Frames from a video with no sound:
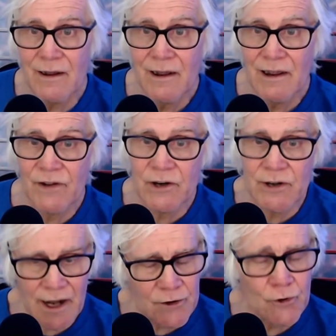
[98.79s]
If he
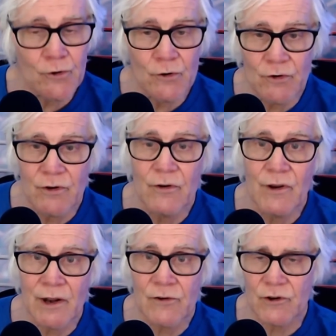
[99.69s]
said you knew to do
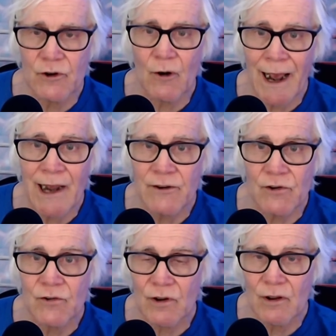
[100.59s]
this in your
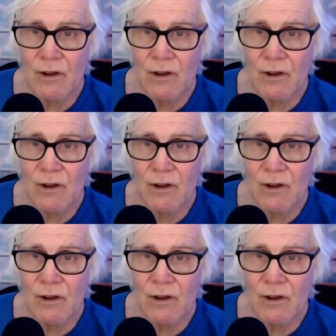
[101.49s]
matches,